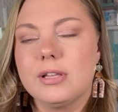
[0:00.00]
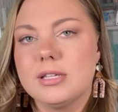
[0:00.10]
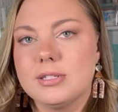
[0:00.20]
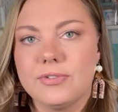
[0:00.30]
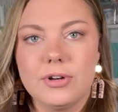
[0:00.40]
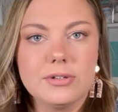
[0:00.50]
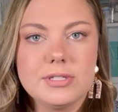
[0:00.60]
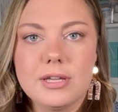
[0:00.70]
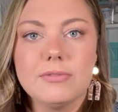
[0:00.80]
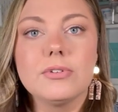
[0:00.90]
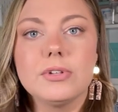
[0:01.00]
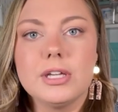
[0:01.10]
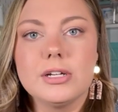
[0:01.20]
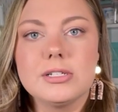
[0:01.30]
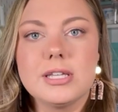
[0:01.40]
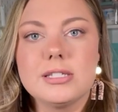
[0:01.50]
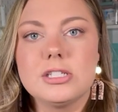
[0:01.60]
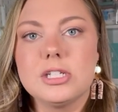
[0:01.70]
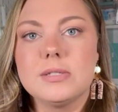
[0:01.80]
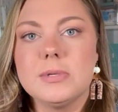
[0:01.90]
at least for several years, has
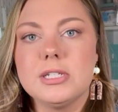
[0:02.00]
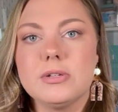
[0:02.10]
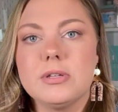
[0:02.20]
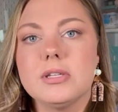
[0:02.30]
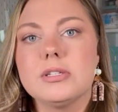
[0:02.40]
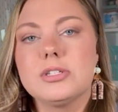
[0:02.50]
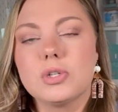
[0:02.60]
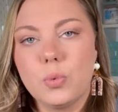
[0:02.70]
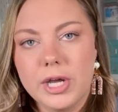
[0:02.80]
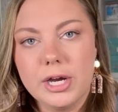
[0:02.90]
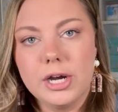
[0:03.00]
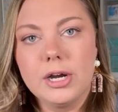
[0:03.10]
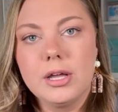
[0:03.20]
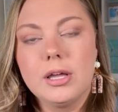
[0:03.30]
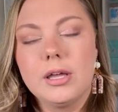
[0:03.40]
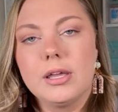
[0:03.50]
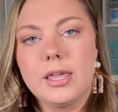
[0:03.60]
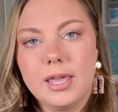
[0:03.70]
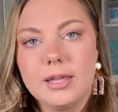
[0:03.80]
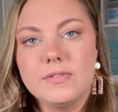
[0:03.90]
just been doing the square
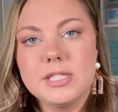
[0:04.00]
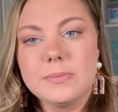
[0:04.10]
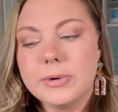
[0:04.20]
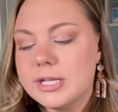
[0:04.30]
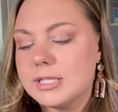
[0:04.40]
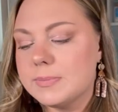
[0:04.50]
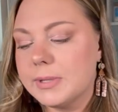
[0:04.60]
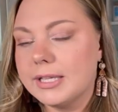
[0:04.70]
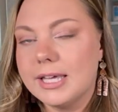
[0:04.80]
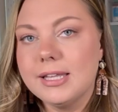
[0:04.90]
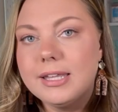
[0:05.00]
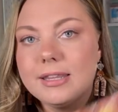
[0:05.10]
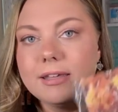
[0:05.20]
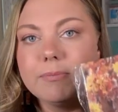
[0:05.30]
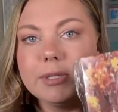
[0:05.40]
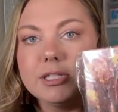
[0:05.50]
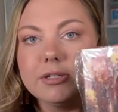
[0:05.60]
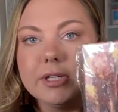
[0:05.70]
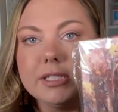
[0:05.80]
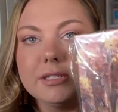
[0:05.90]
canvas prints, but lately they've been
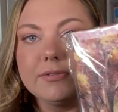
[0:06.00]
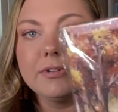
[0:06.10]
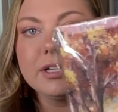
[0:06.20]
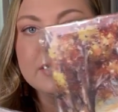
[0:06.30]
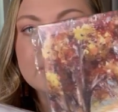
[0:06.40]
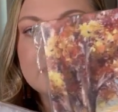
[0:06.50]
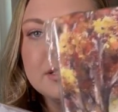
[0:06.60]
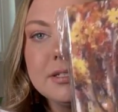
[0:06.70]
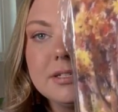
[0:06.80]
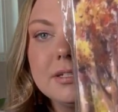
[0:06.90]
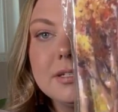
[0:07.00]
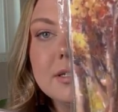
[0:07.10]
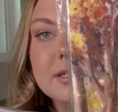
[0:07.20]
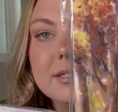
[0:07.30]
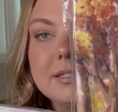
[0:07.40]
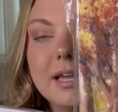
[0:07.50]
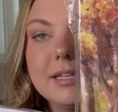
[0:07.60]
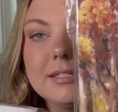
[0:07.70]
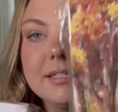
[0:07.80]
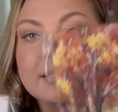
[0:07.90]
doing different
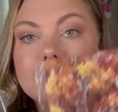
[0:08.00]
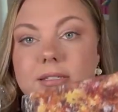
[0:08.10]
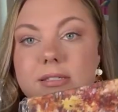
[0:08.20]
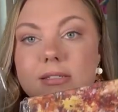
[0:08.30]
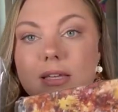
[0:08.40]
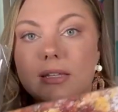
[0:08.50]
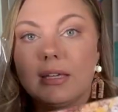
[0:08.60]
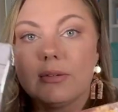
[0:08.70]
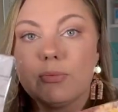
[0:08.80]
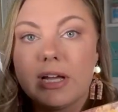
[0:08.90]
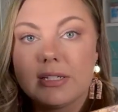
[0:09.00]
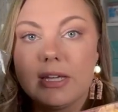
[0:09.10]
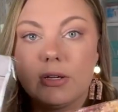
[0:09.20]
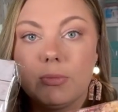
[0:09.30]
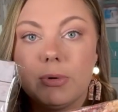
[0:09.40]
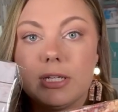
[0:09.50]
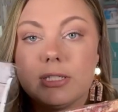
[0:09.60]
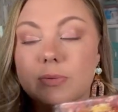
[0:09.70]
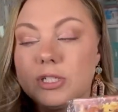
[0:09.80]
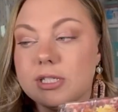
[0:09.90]
sizes and like rectangle
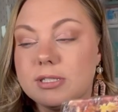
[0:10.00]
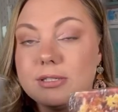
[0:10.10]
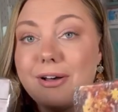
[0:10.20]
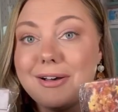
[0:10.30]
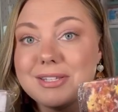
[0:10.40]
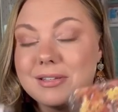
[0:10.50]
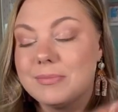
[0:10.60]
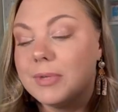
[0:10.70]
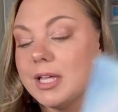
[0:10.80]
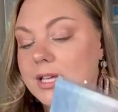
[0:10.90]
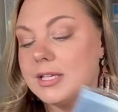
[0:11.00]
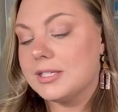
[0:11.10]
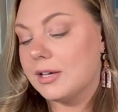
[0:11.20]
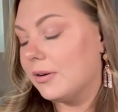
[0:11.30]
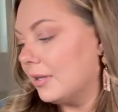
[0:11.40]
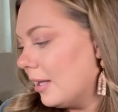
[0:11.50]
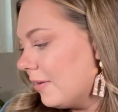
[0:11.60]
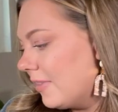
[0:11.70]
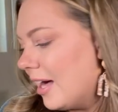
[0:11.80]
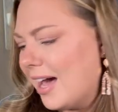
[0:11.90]
prints, which is awesome. So
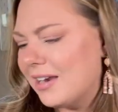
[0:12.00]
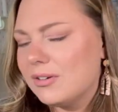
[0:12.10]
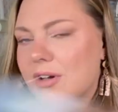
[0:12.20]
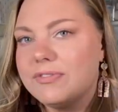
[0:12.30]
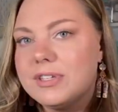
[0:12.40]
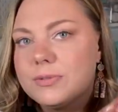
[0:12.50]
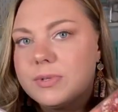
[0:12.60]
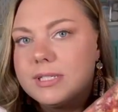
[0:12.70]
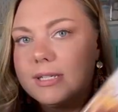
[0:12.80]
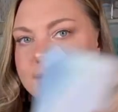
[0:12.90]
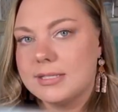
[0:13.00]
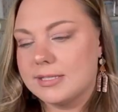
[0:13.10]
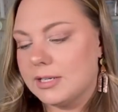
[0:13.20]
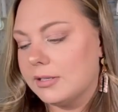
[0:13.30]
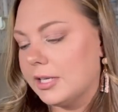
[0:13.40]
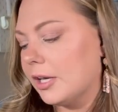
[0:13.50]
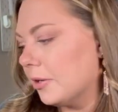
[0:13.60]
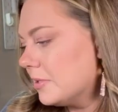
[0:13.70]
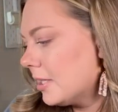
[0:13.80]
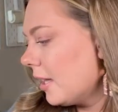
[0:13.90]
love that. I don't know if these ones necessarily
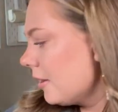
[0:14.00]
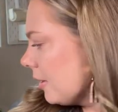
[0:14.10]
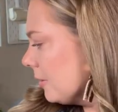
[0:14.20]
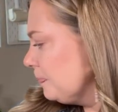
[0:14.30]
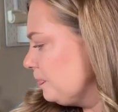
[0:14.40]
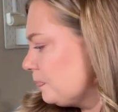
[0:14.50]
go together,